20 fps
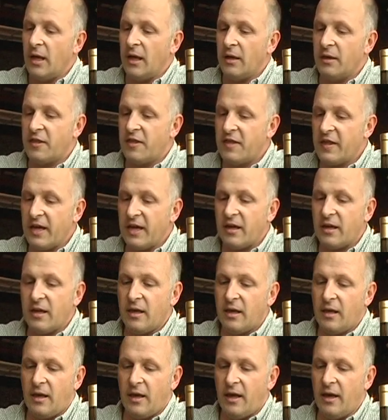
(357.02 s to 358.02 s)
thick
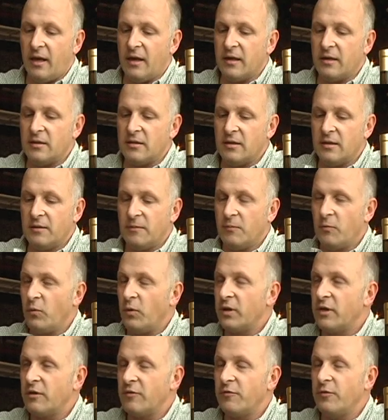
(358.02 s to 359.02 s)
and
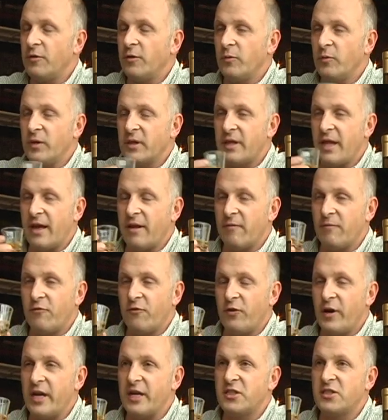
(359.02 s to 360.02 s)
wonderful with that
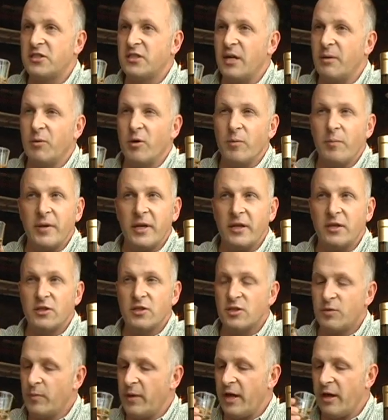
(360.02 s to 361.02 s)
fresh summer peach
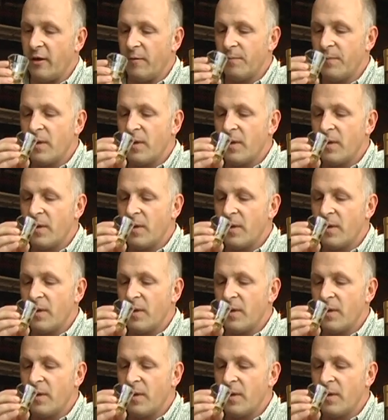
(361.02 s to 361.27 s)
smell.